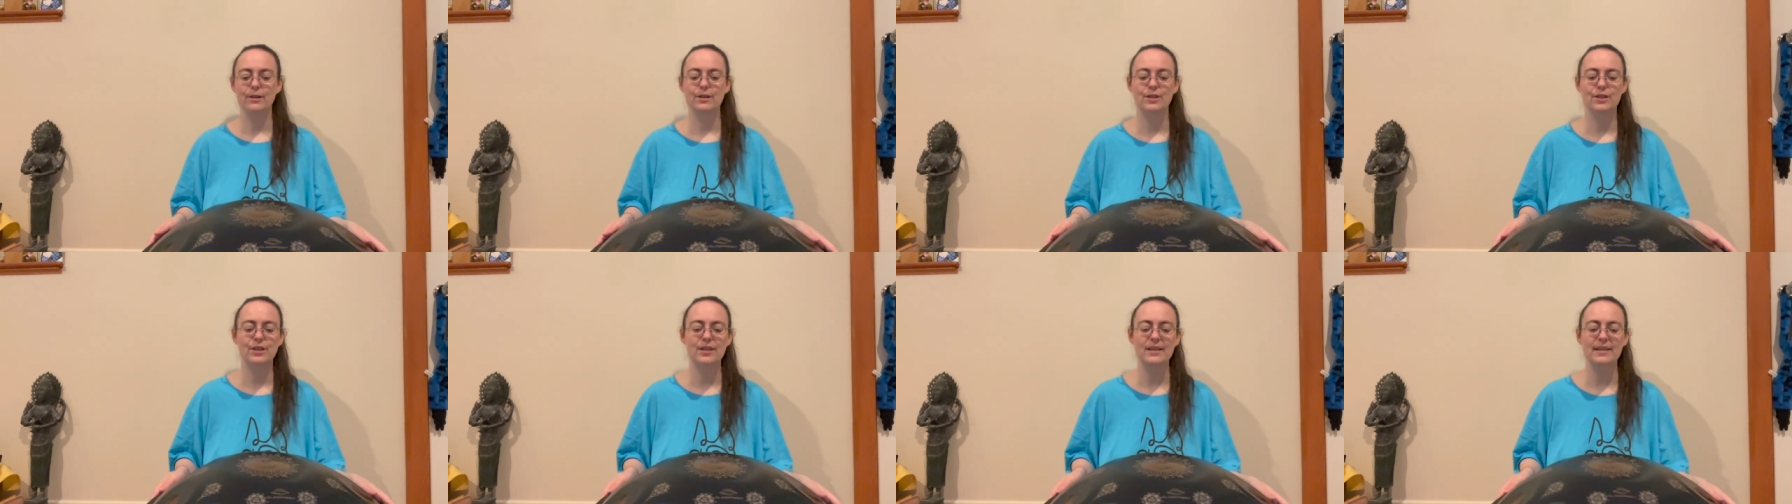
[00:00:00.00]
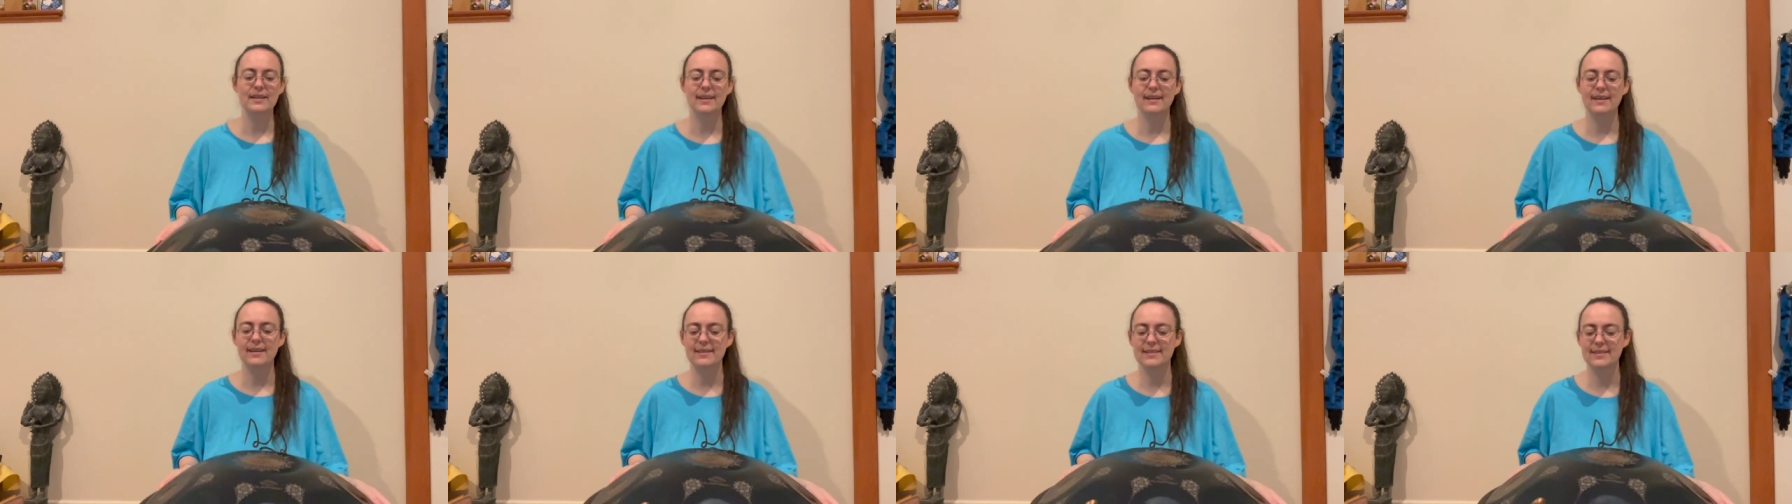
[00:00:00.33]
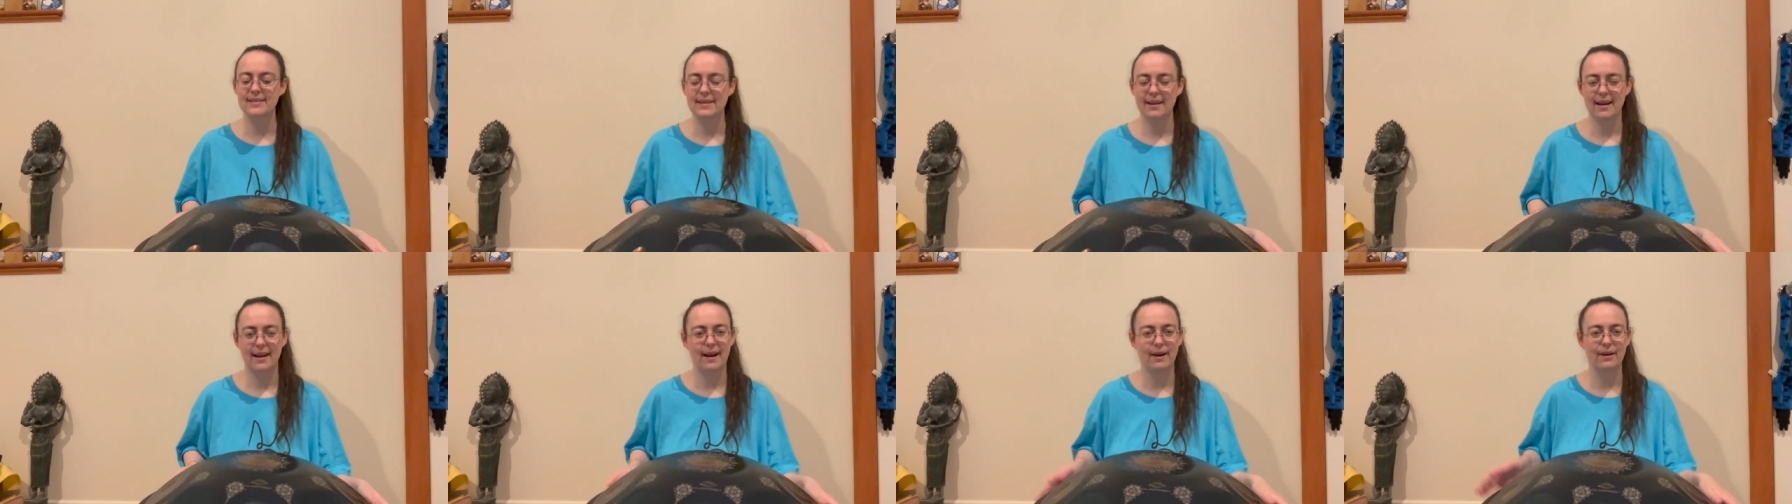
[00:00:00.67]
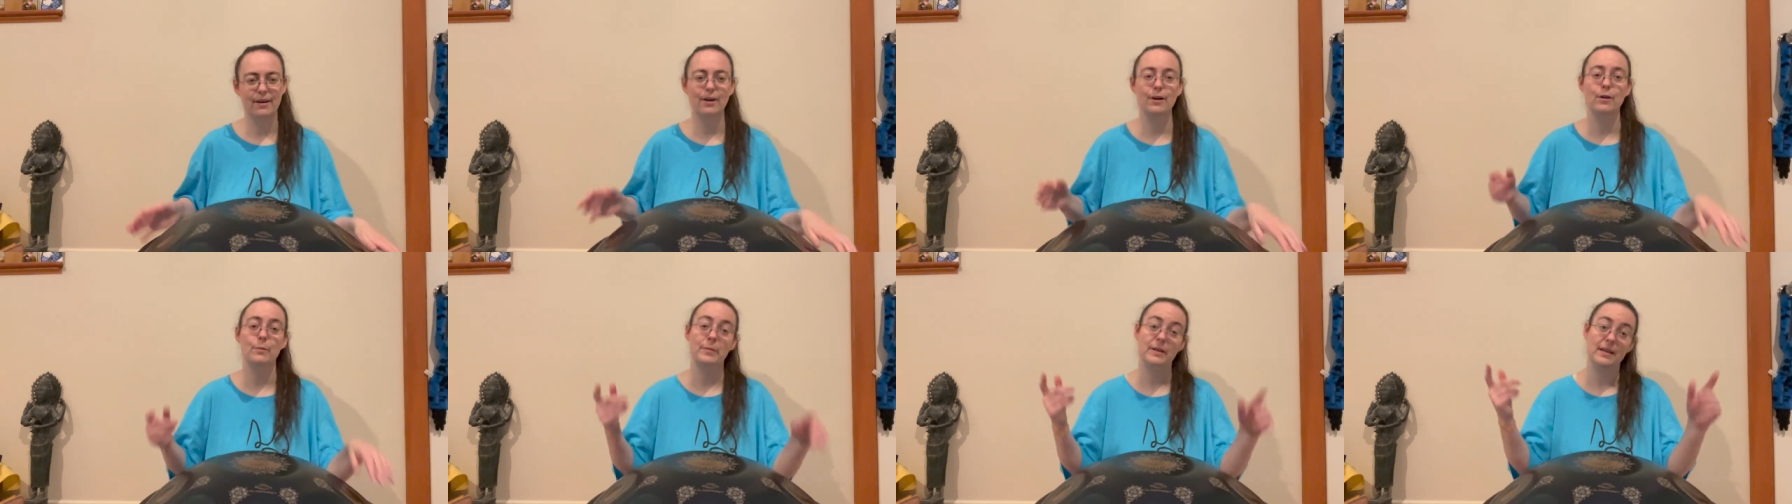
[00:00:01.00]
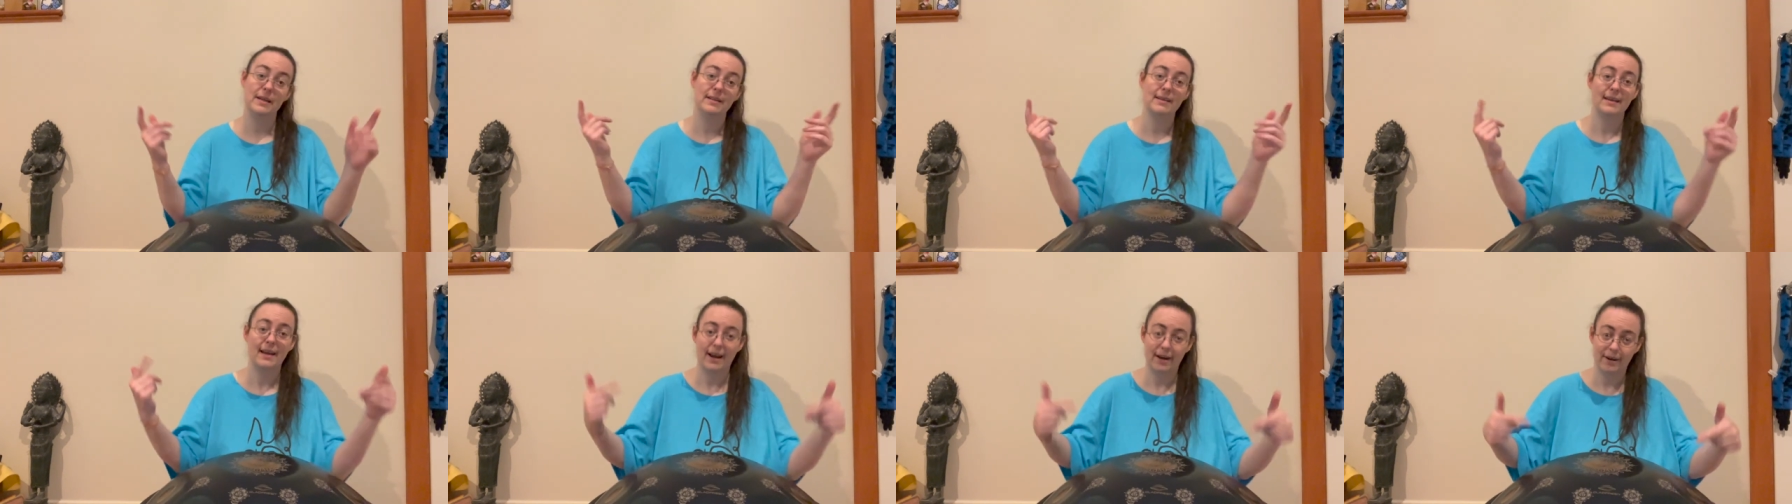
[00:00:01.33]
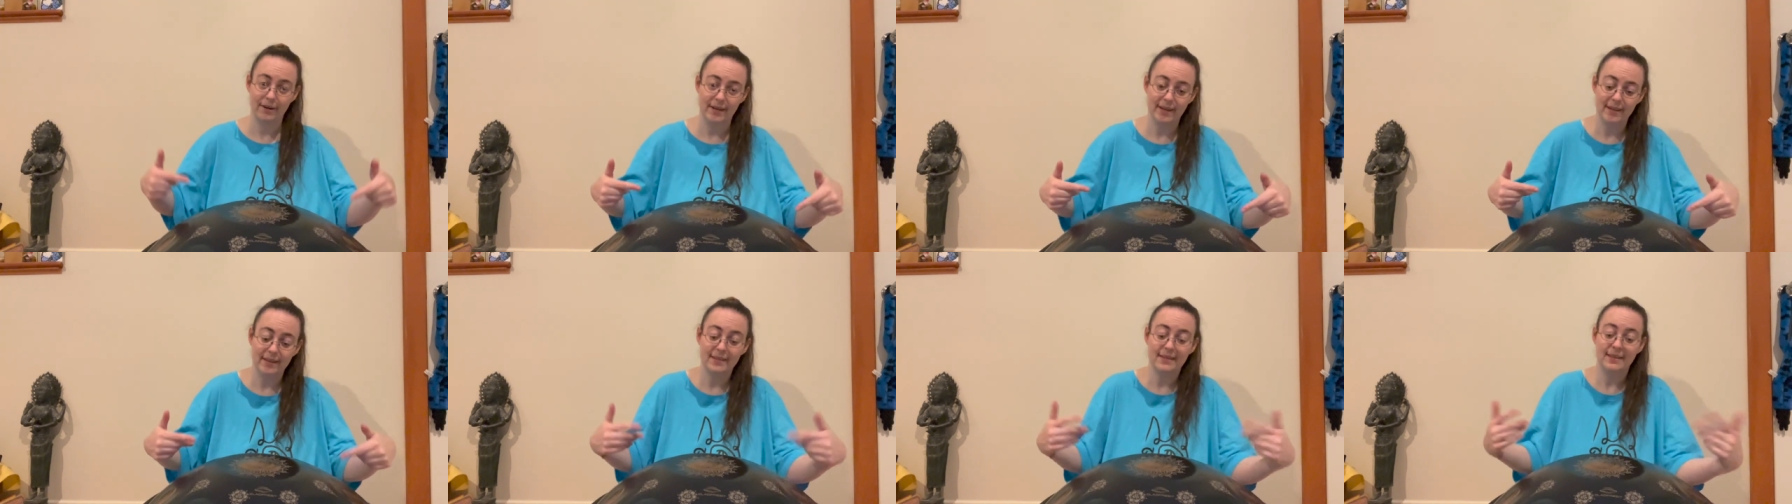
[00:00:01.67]
She is her, her being
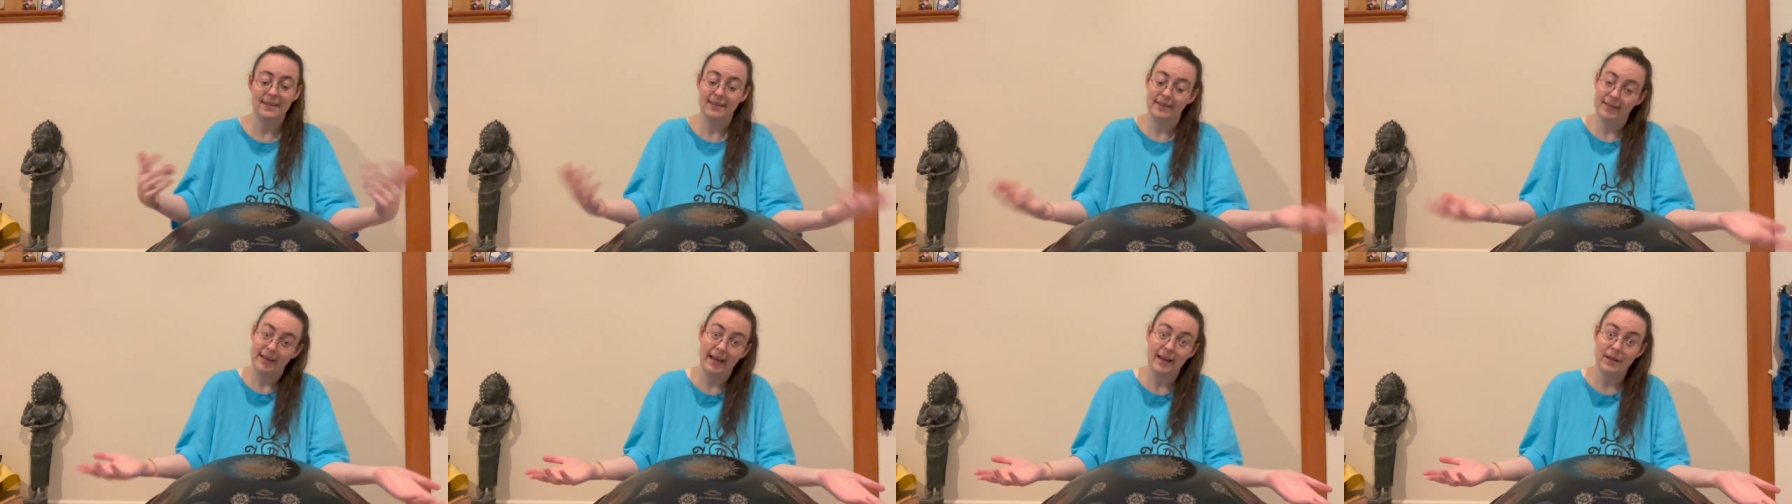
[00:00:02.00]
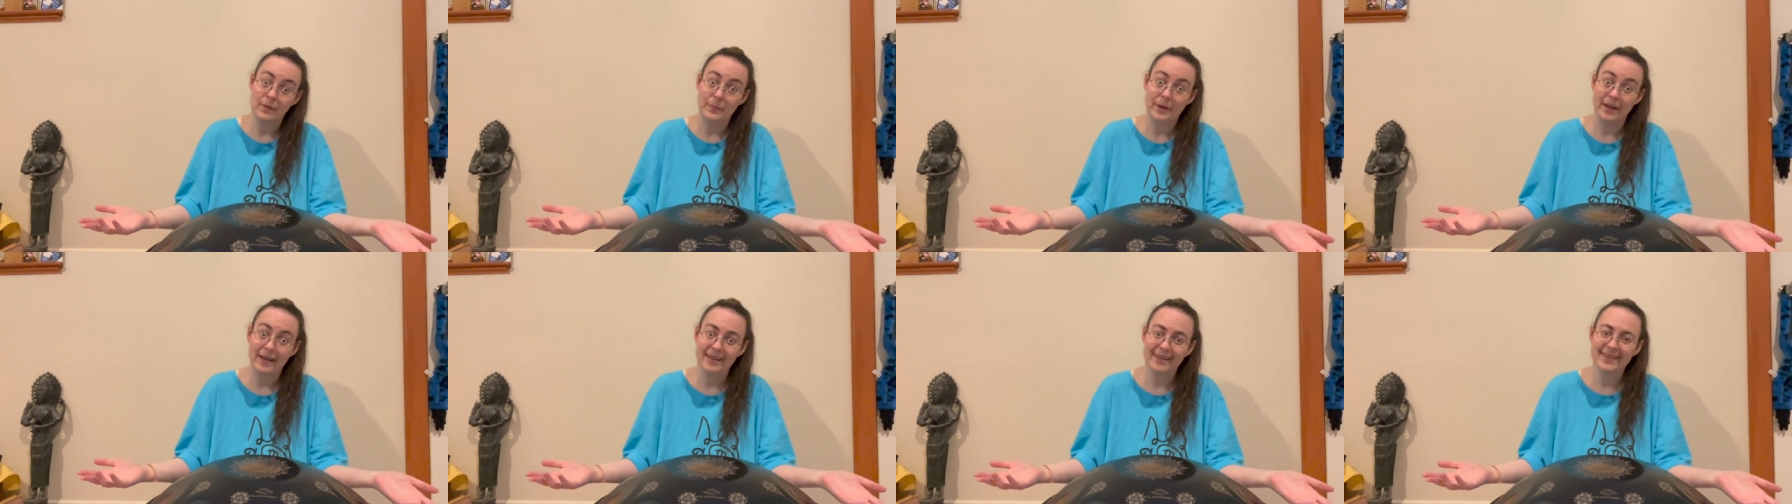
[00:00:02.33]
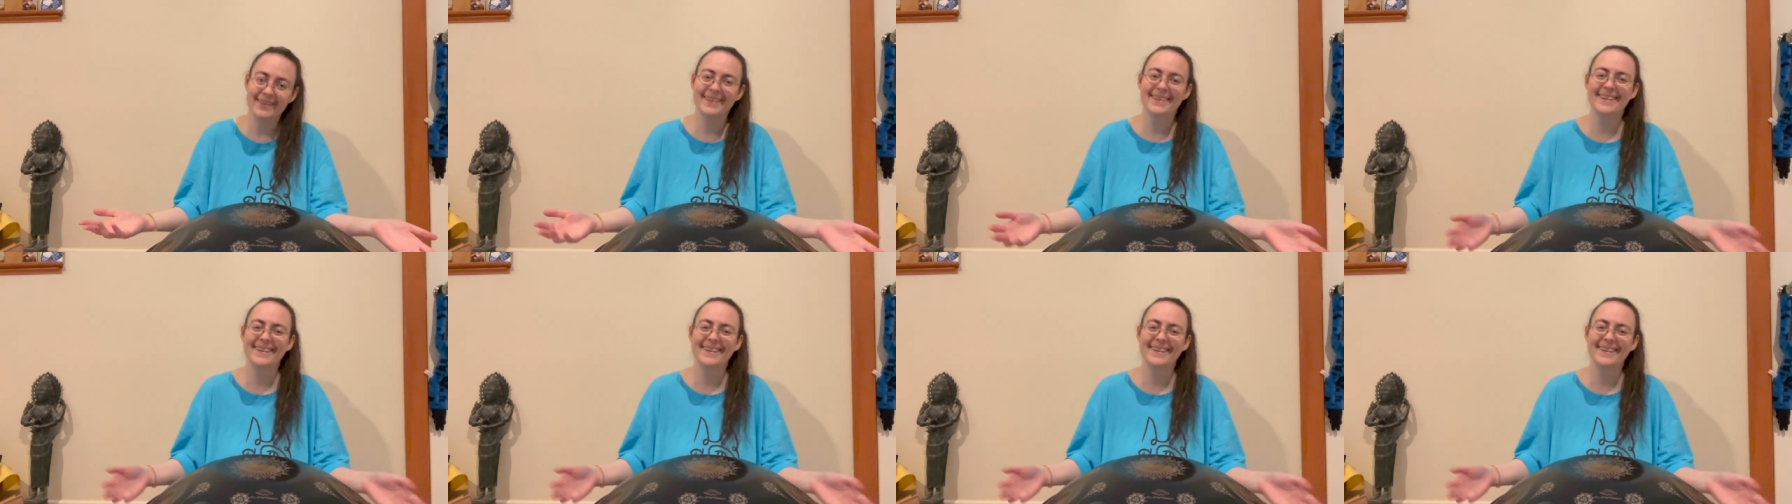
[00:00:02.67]
Harriet the Handpan.